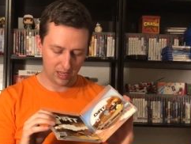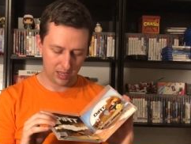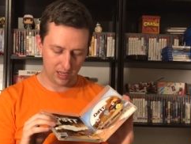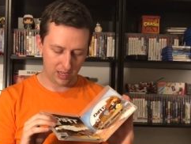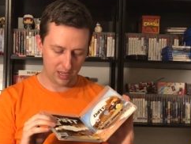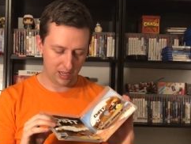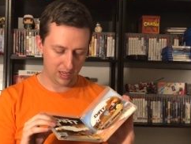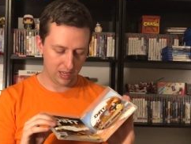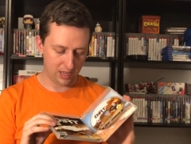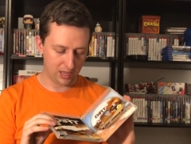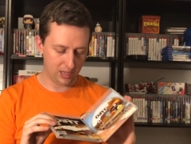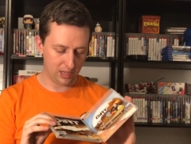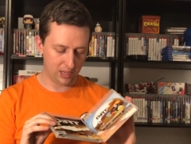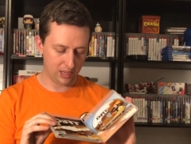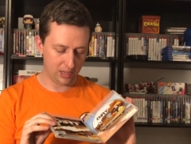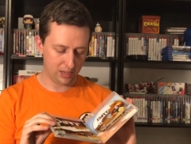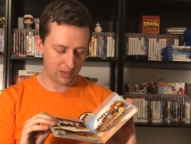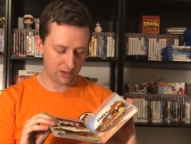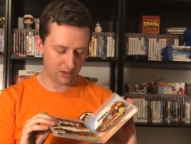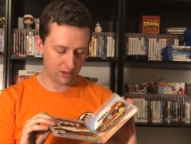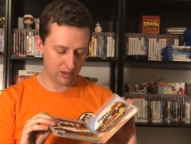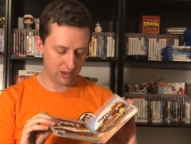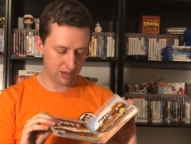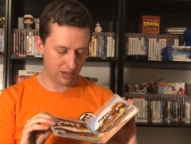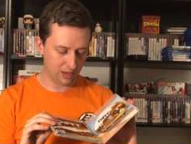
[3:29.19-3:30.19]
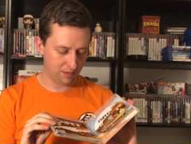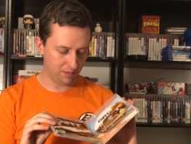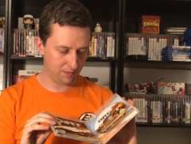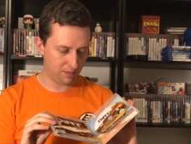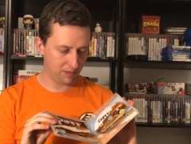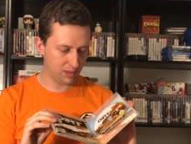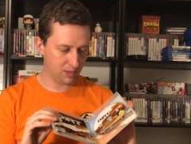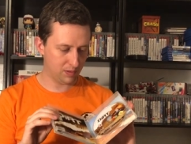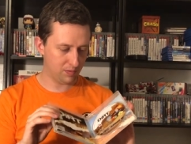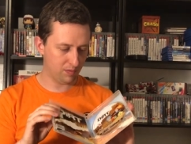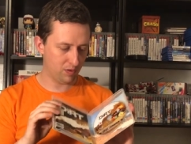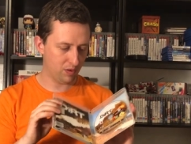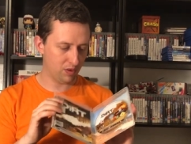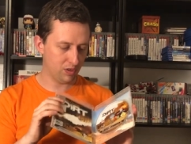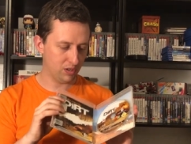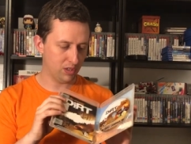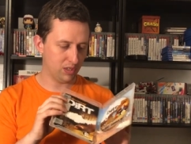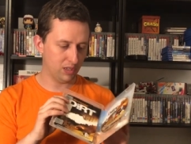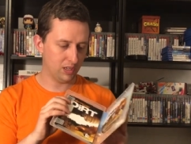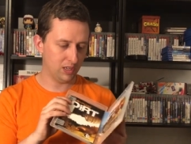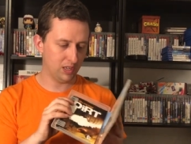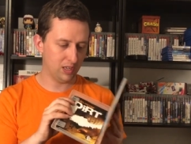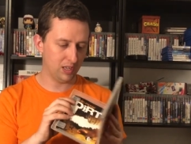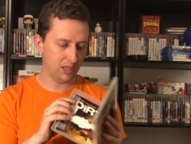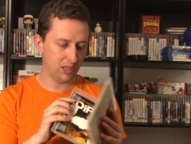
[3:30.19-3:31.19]
and I have this
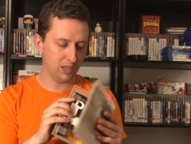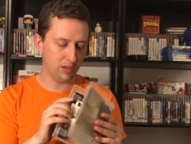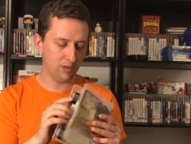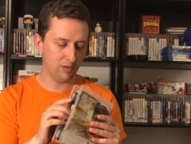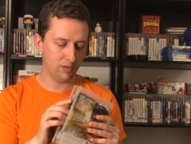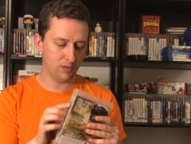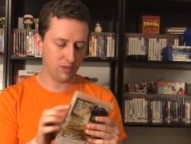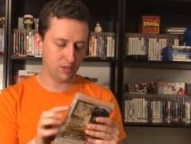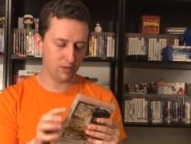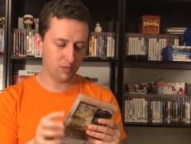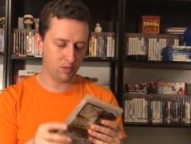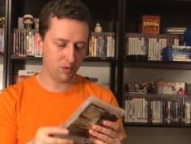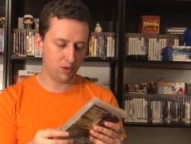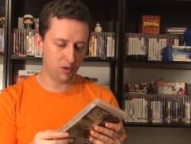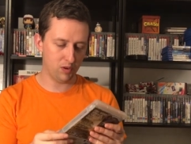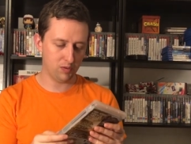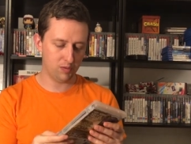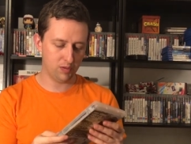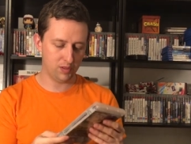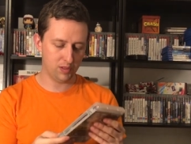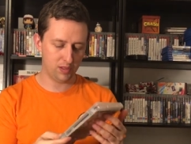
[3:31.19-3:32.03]
version here as well,